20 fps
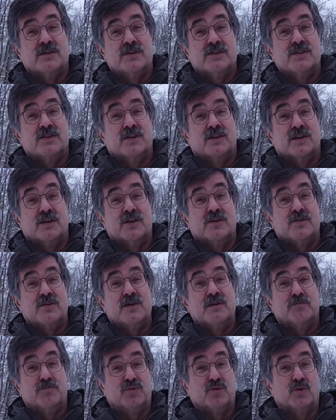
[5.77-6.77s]
are the
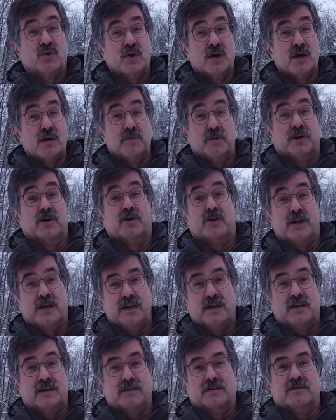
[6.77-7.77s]
primary
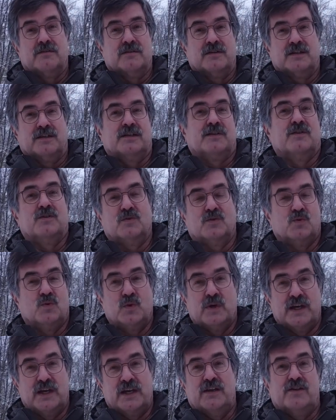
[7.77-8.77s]

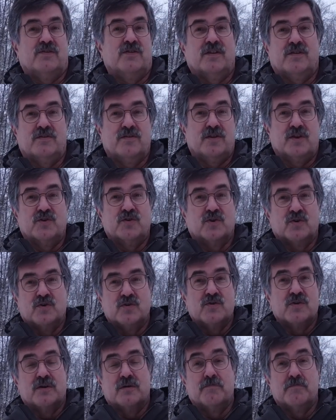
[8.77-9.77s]
way that the drone
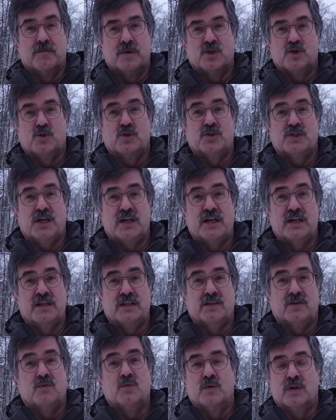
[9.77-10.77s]
measures height
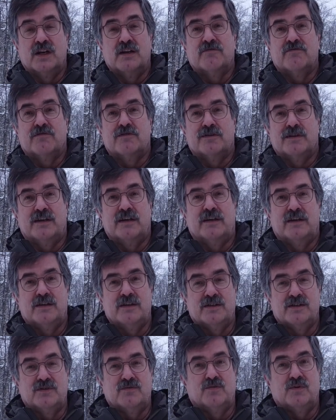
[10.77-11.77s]
whenever it
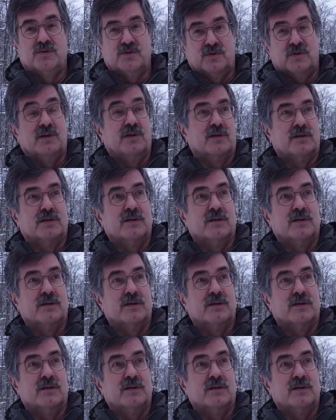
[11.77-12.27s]
is within